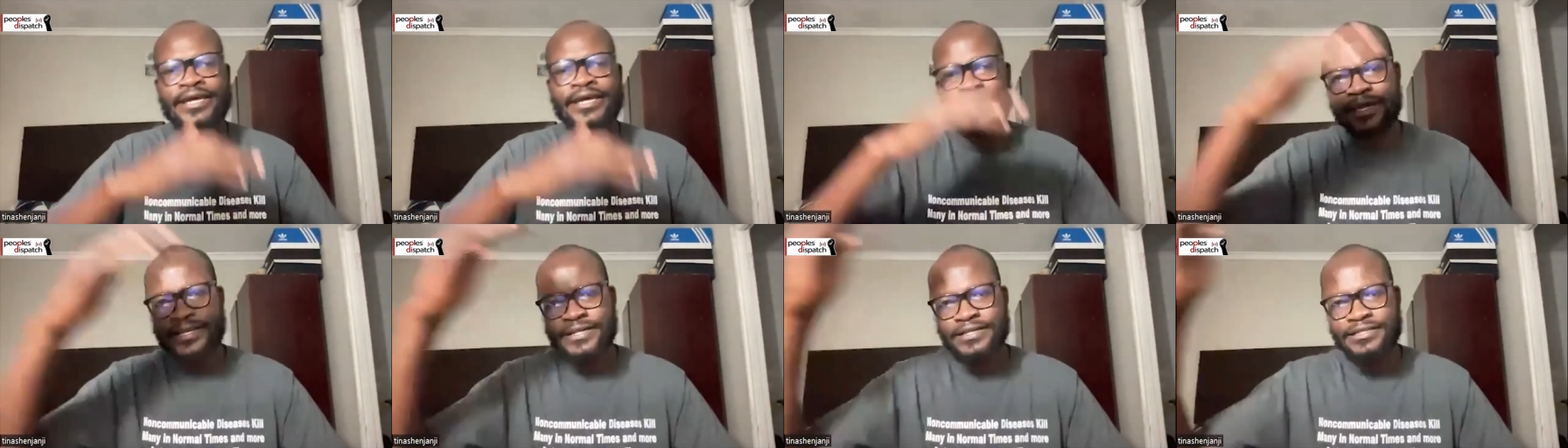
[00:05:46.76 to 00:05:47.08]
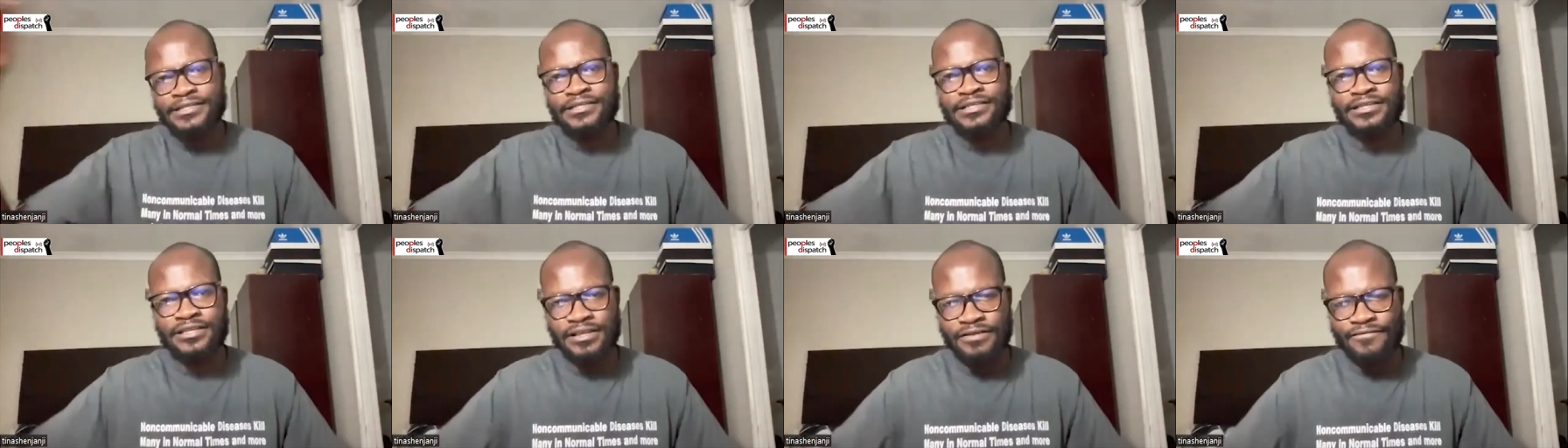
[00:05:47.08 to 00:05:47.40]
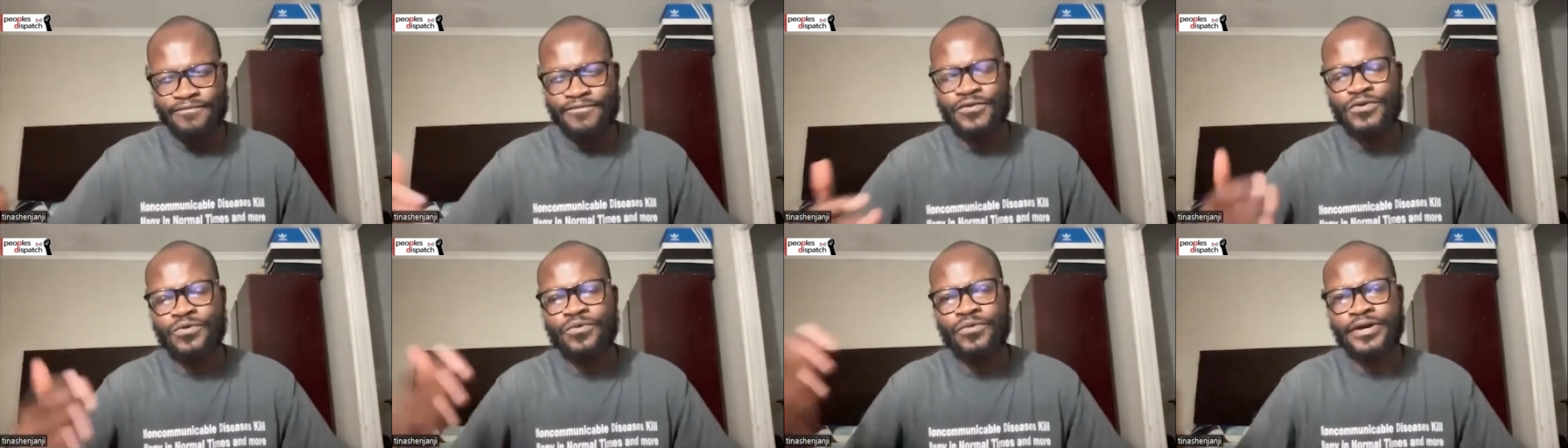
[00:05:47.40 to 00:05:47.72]
and
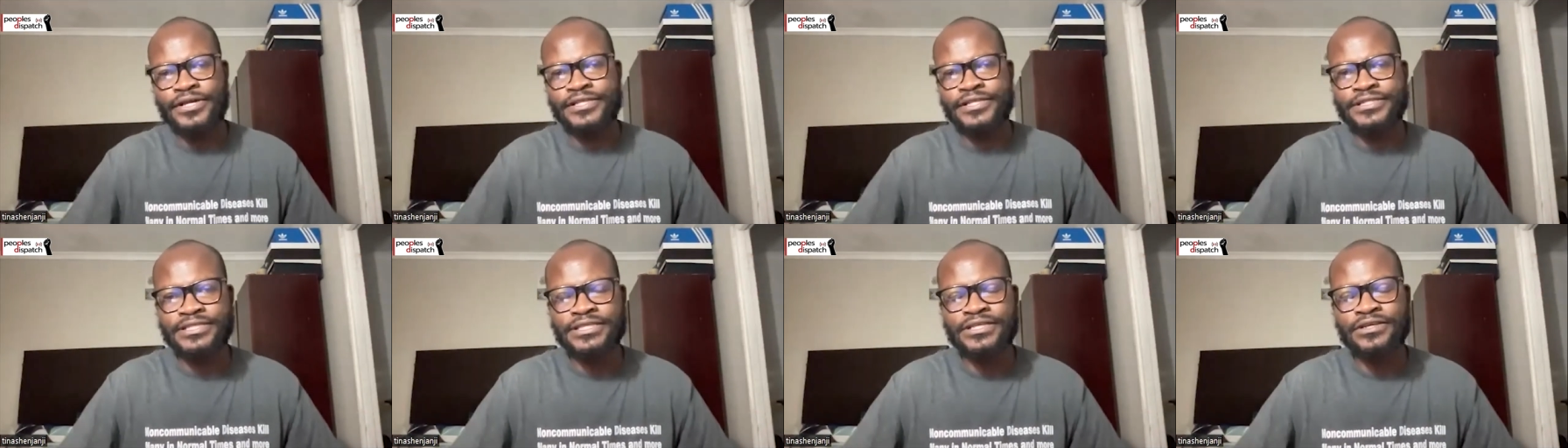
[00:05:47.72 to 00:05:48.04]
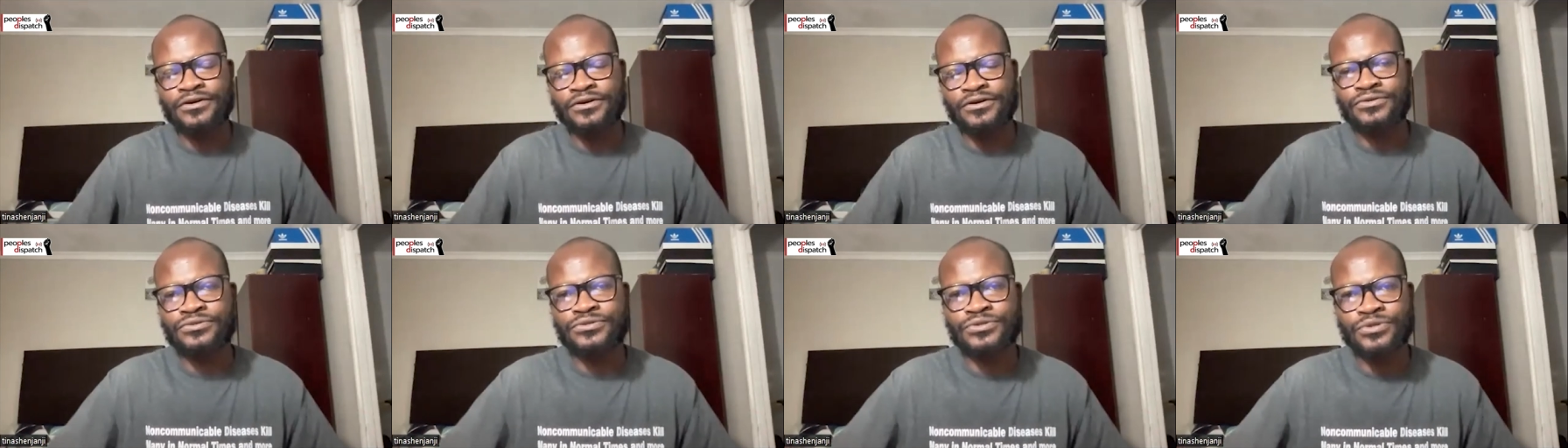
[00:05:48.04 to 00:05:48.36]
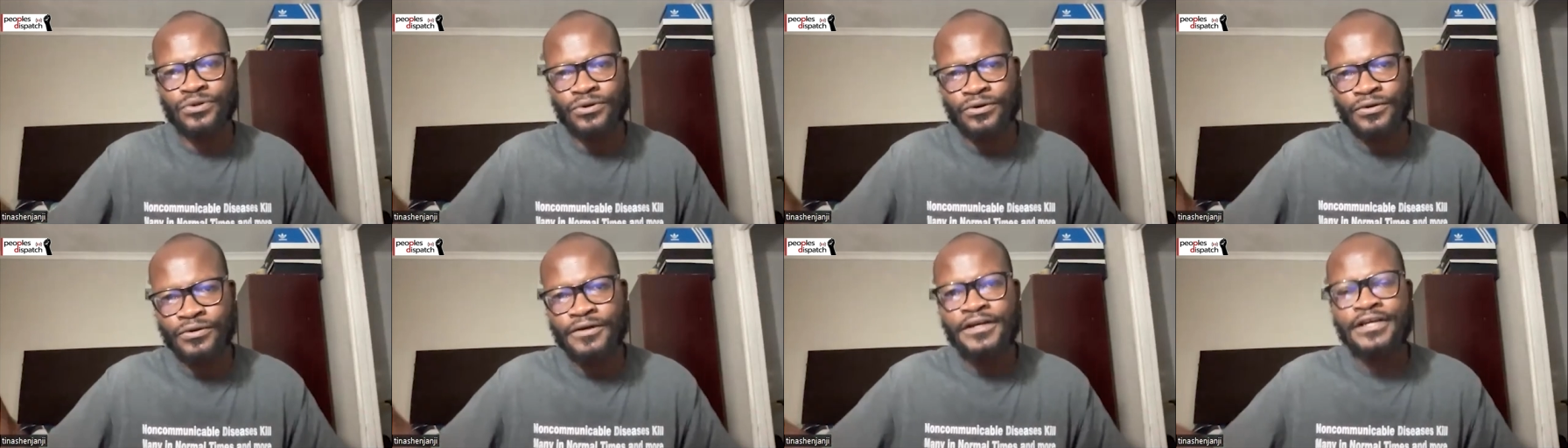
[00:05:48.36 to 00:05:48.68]
influencing
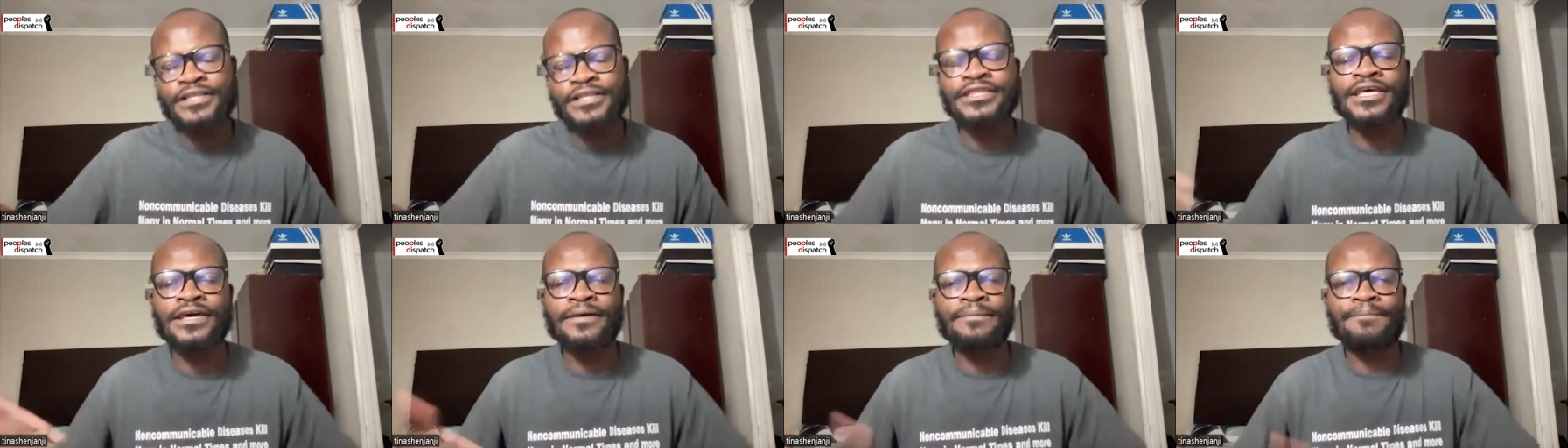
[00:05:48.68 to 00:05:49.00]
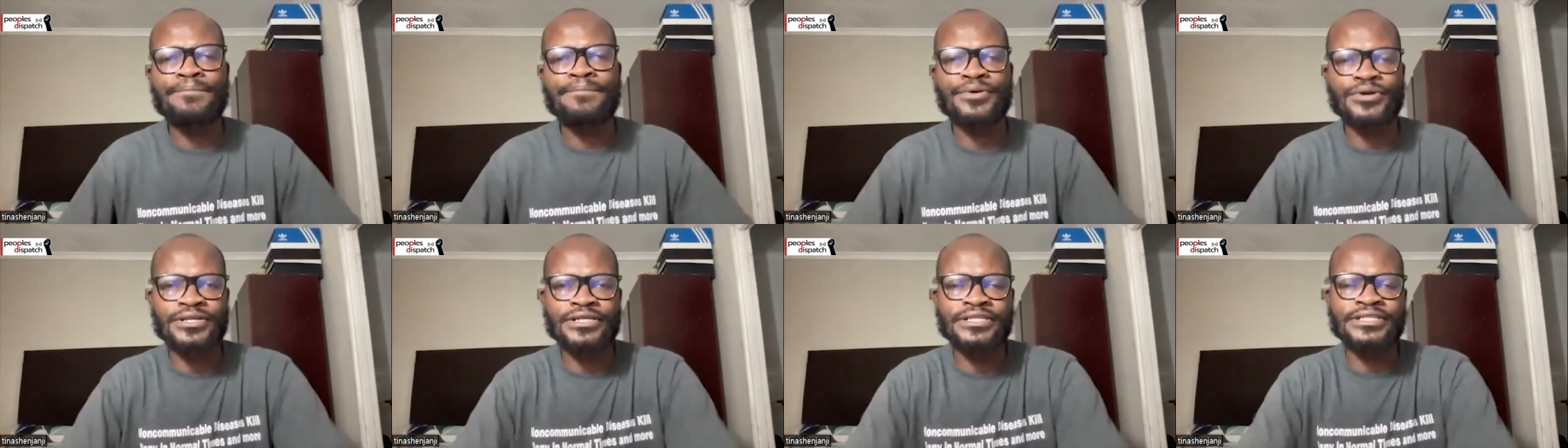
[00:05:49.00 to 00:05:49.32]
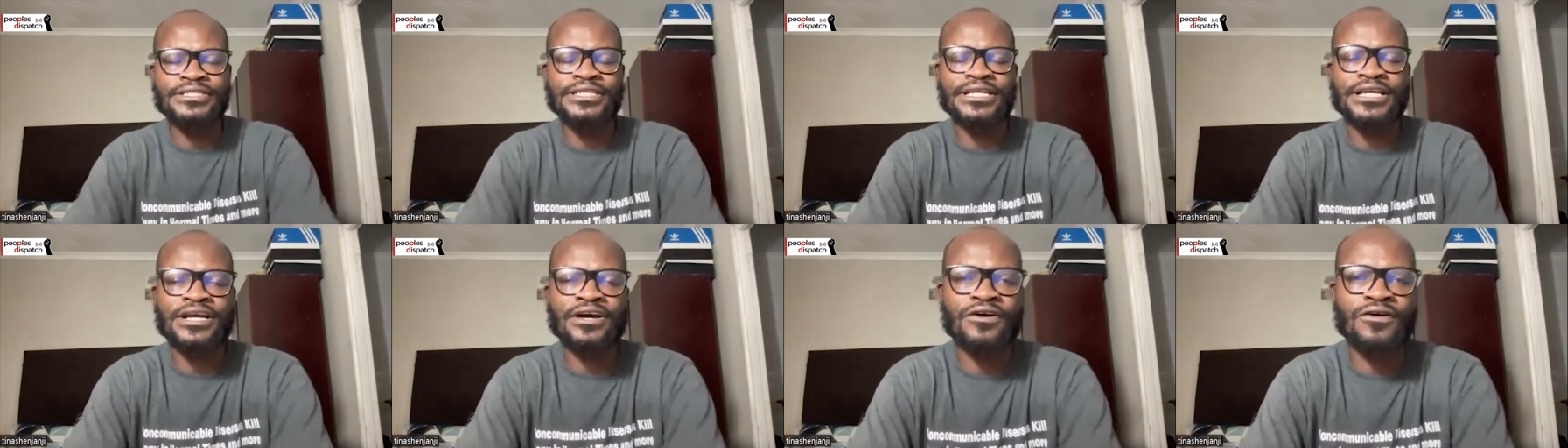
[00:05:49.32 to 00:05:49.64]
also the
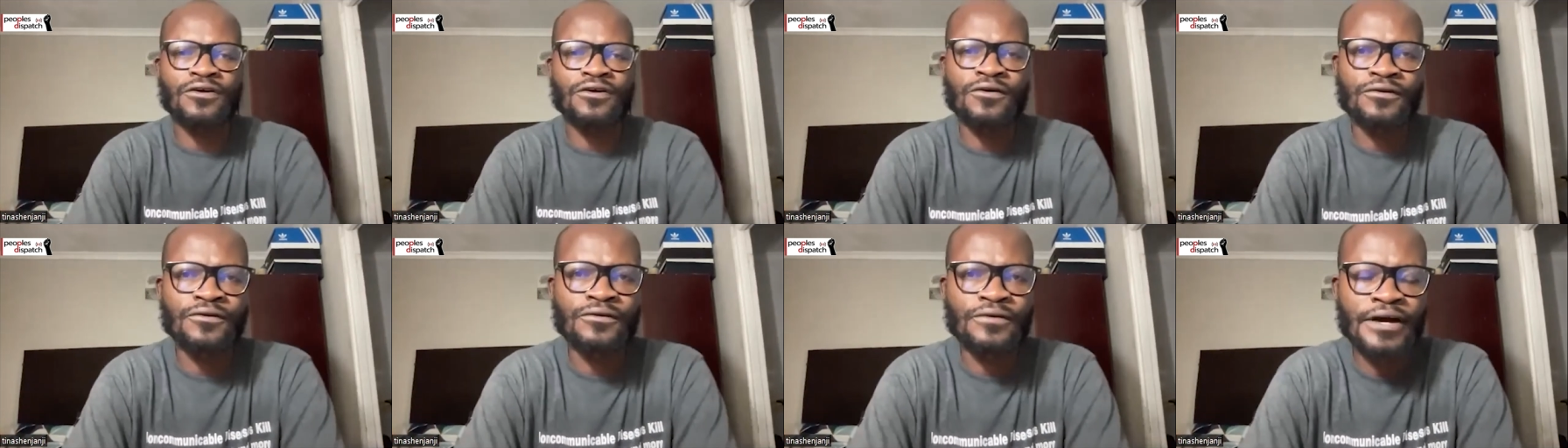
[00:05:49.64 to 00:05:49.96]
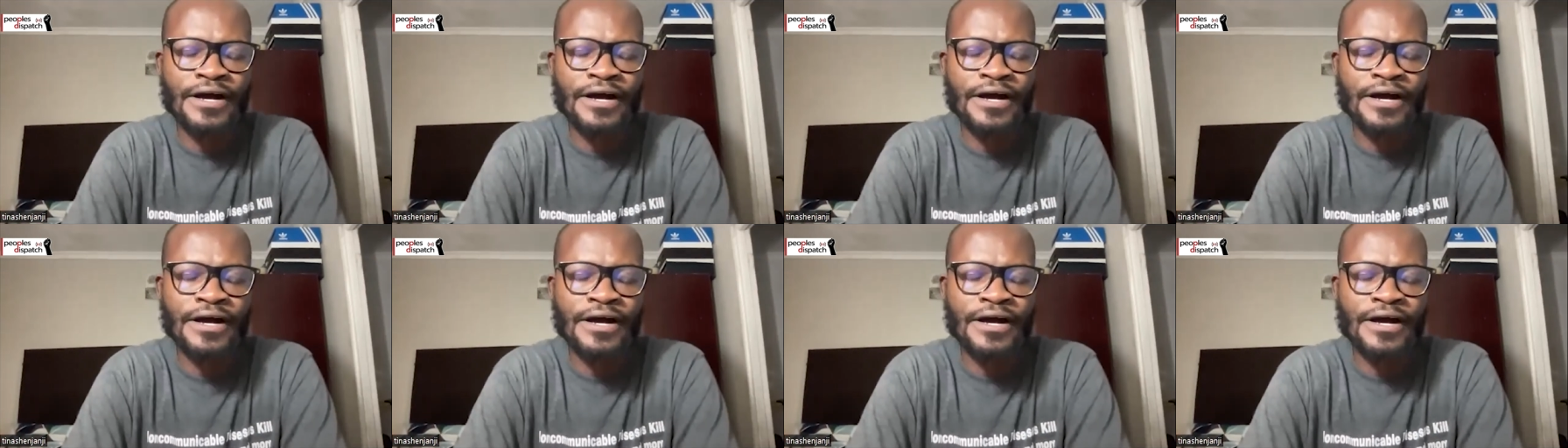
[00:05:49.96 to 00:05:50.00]
political,